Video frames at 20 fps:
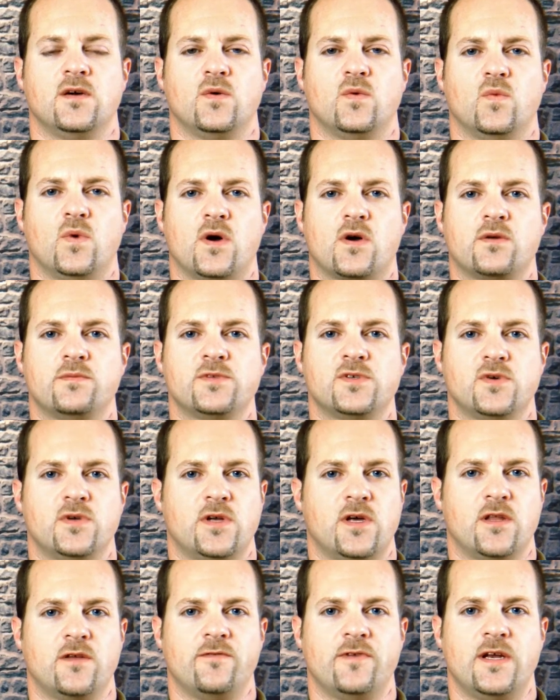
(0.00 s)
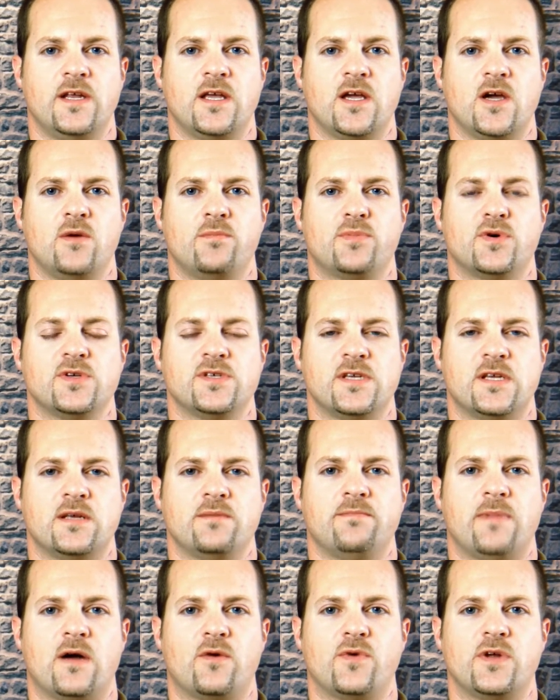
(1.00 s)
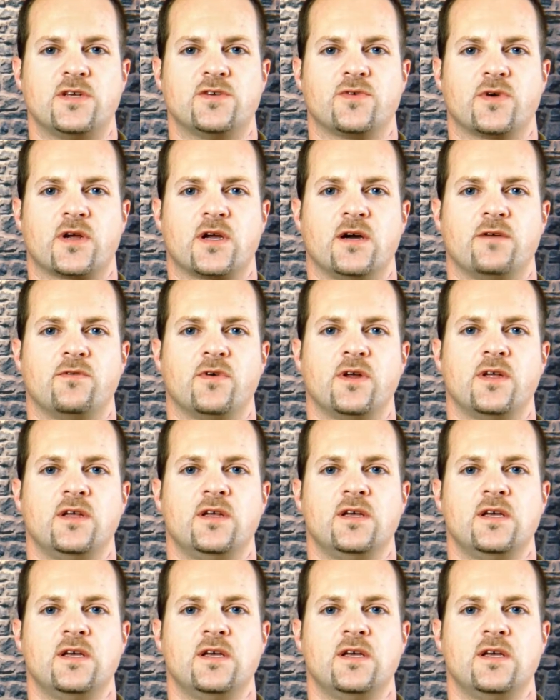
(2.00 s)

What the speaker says: Welcome to another video presented by Reach Recovery.